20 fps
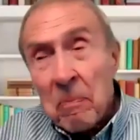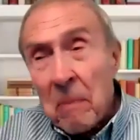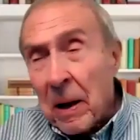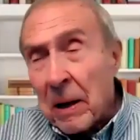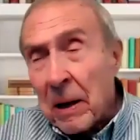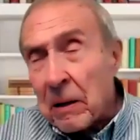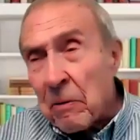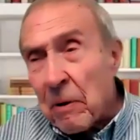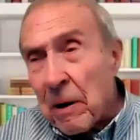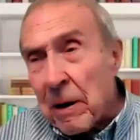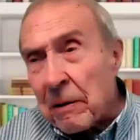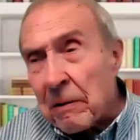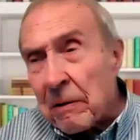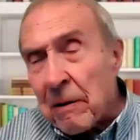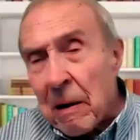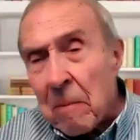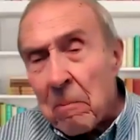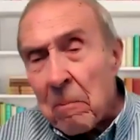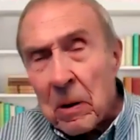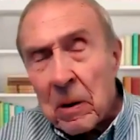My great
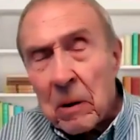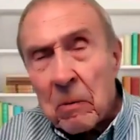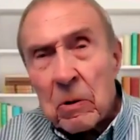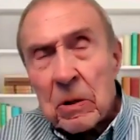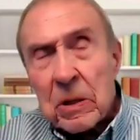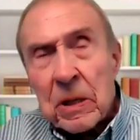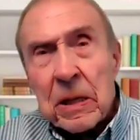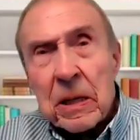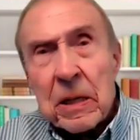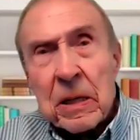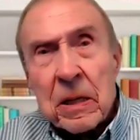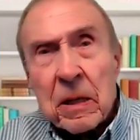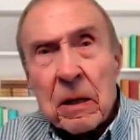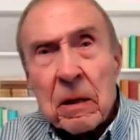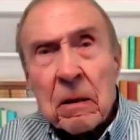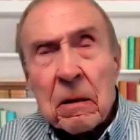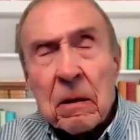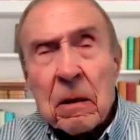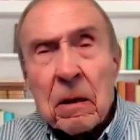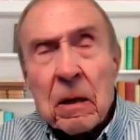grandmother was
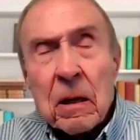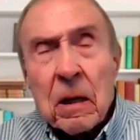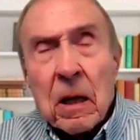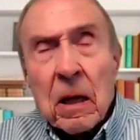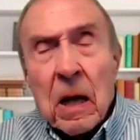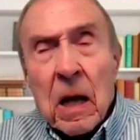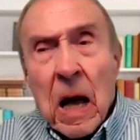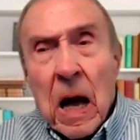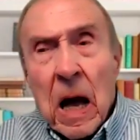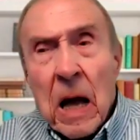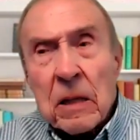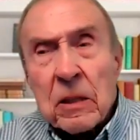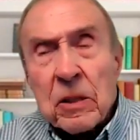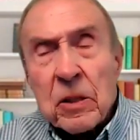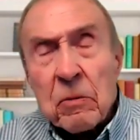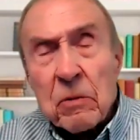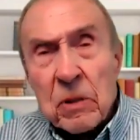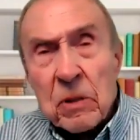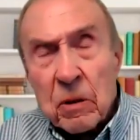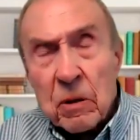Indian, and
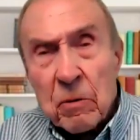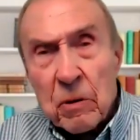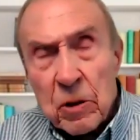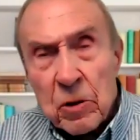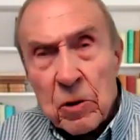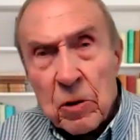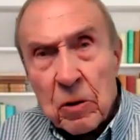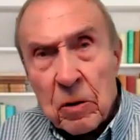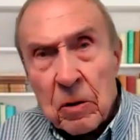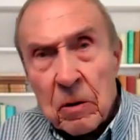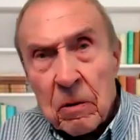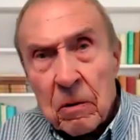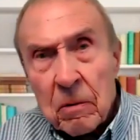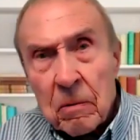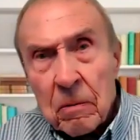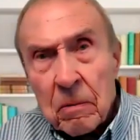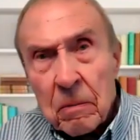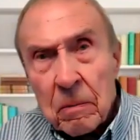she was a Christian,